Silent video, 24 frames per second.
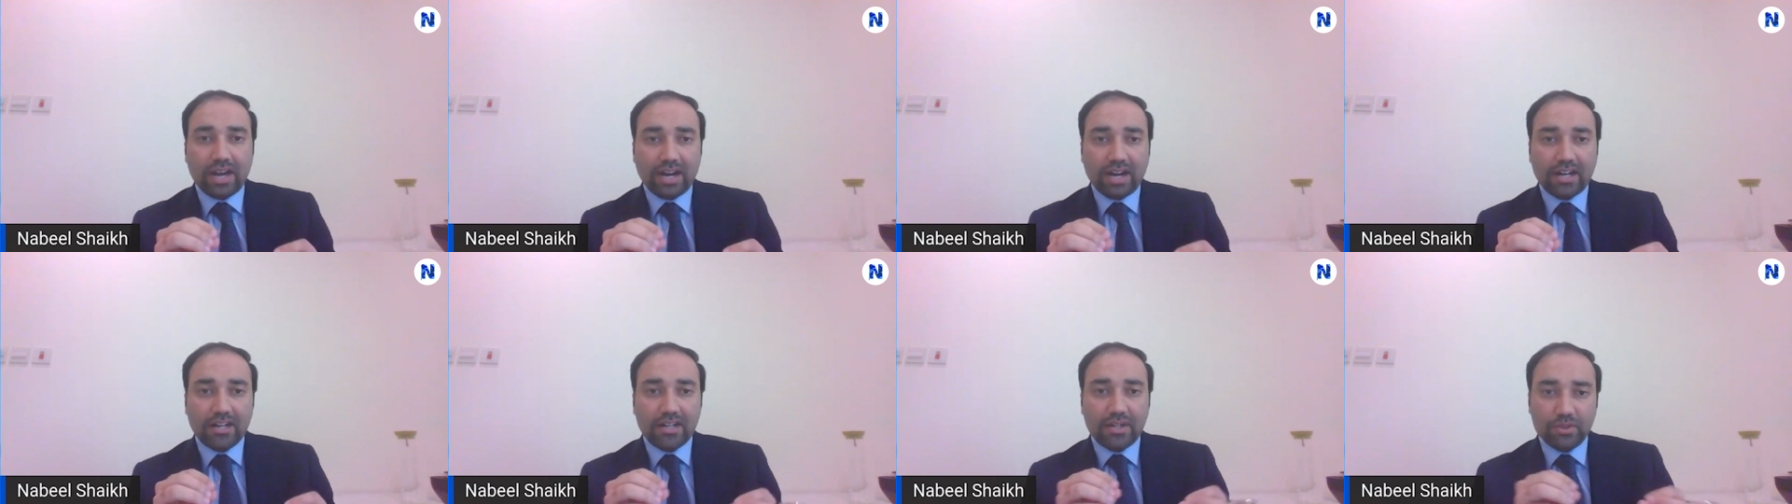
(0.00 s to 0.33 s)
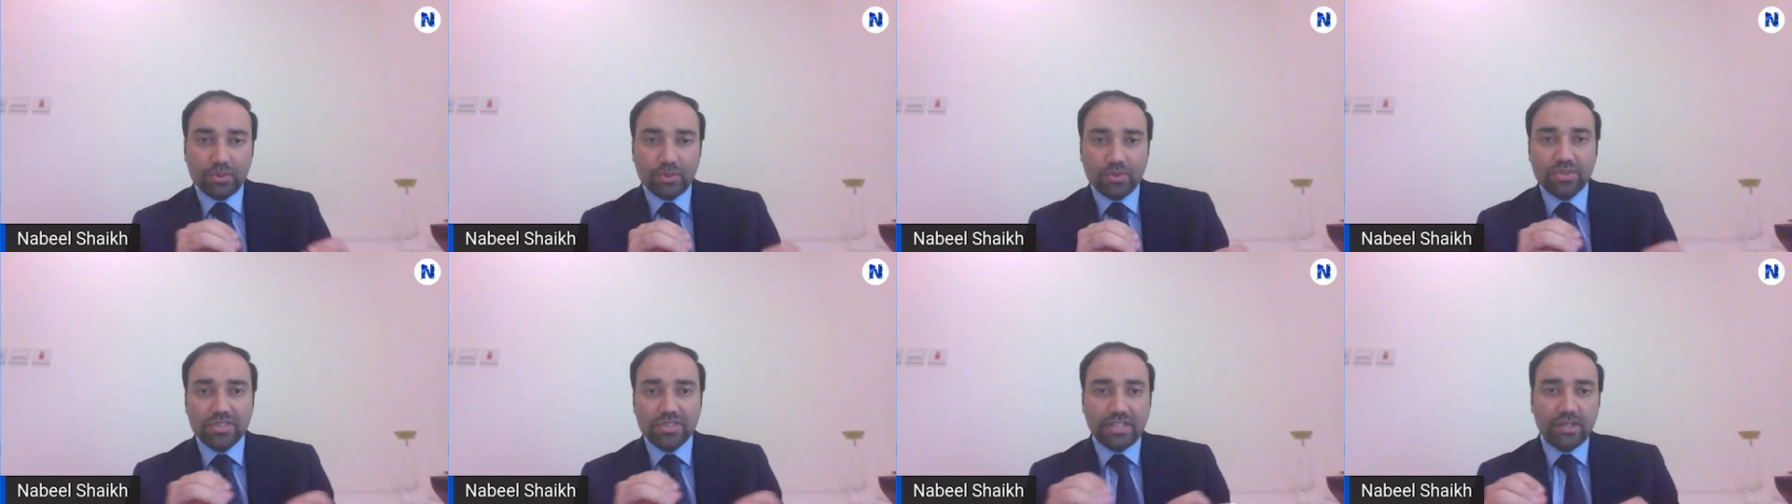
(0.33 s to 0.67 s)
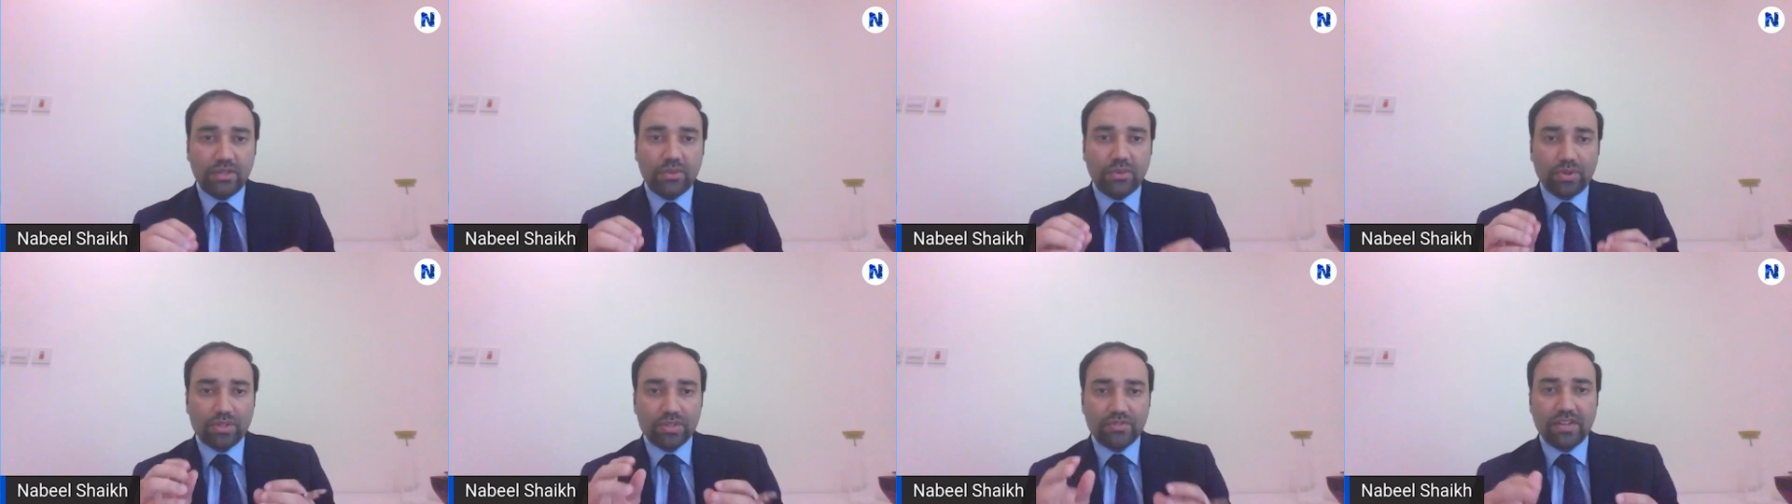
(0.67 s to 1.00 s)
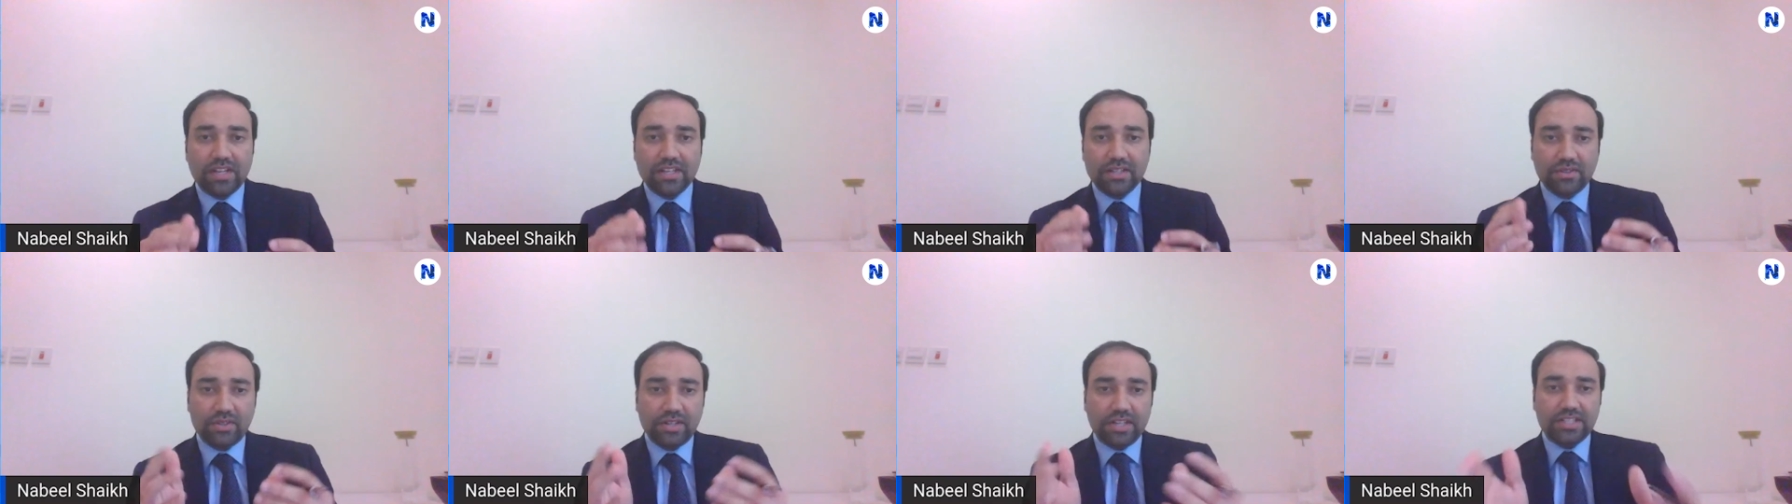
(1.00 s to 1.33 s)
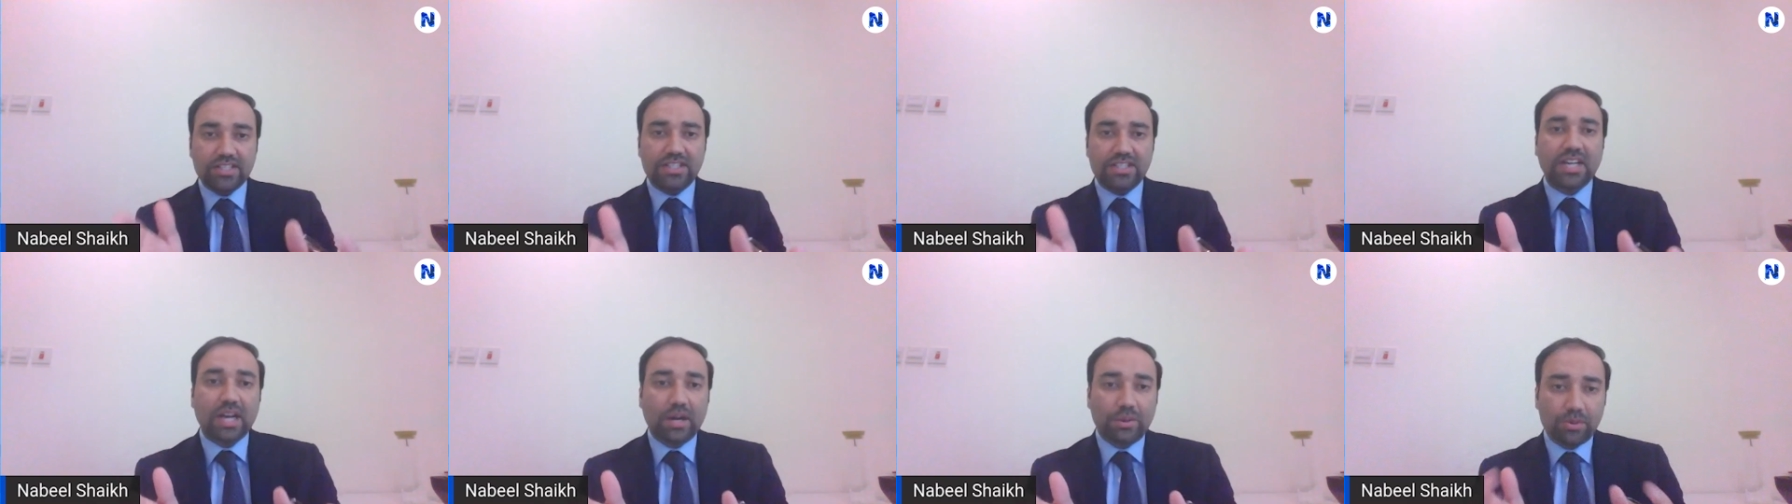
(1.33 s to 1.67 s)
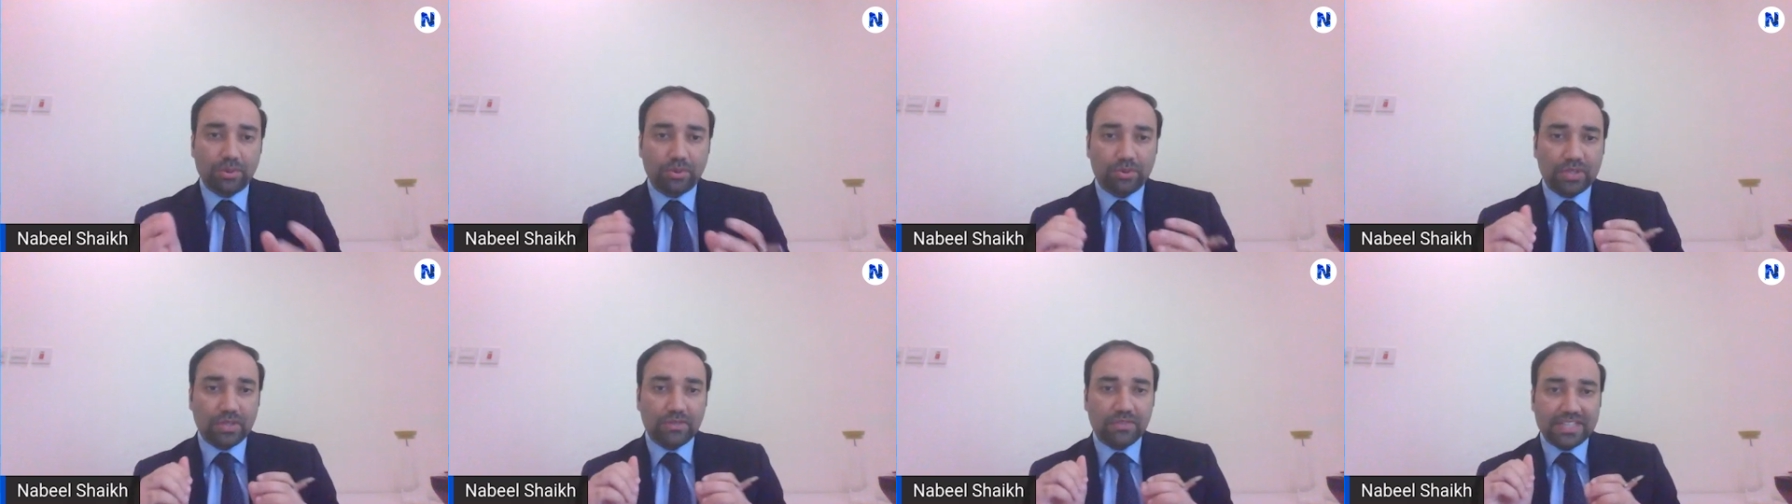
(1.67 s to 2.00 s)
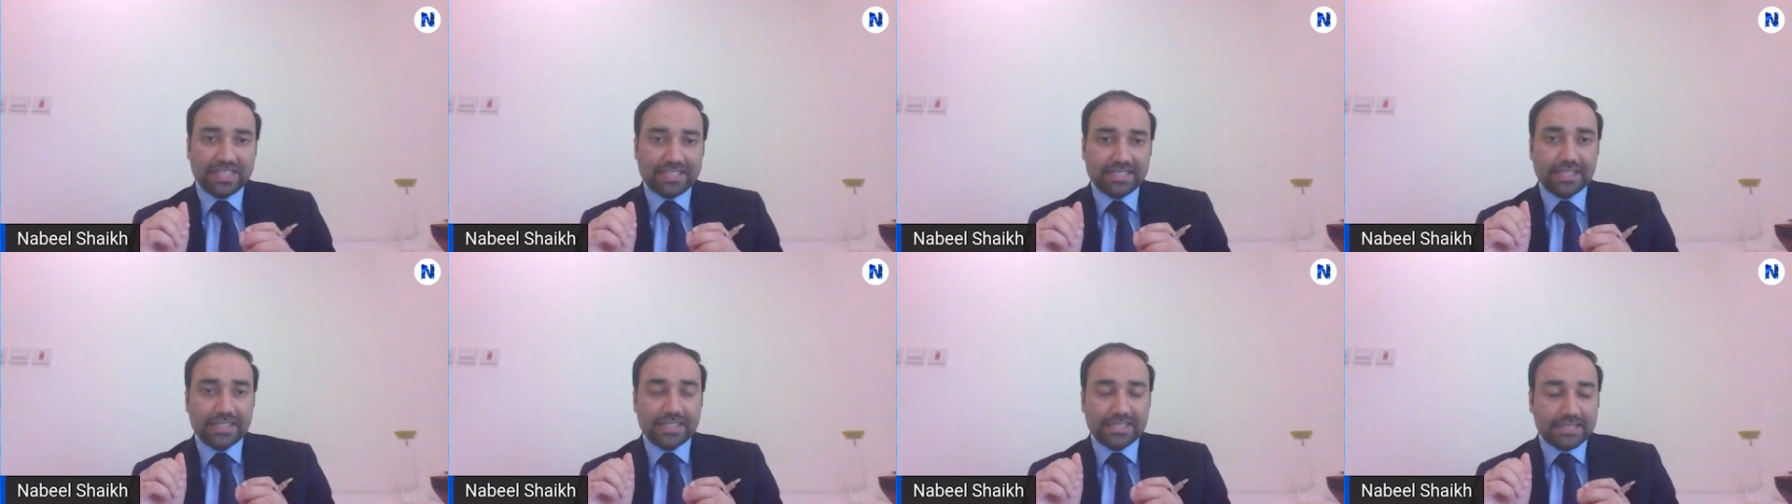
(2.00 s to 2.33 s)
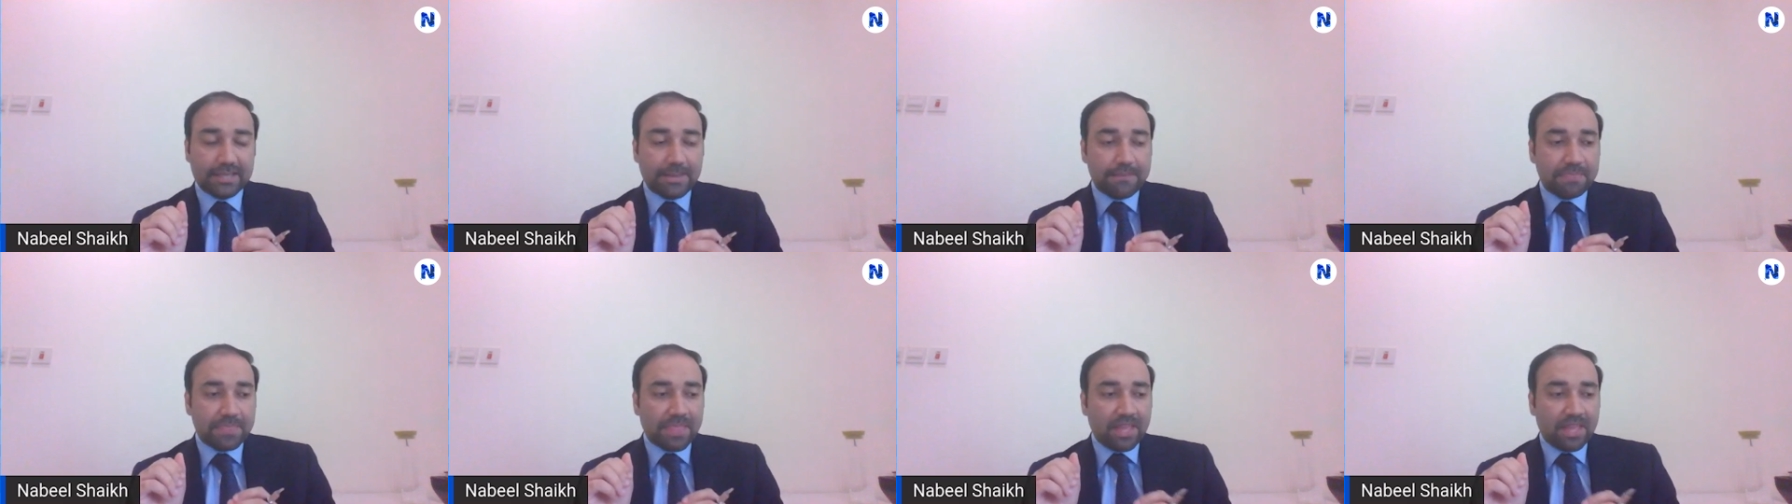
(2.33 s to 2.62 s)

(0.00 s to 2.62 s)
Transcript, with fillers: are do's and don'ts when you're reaching out to the V Cs.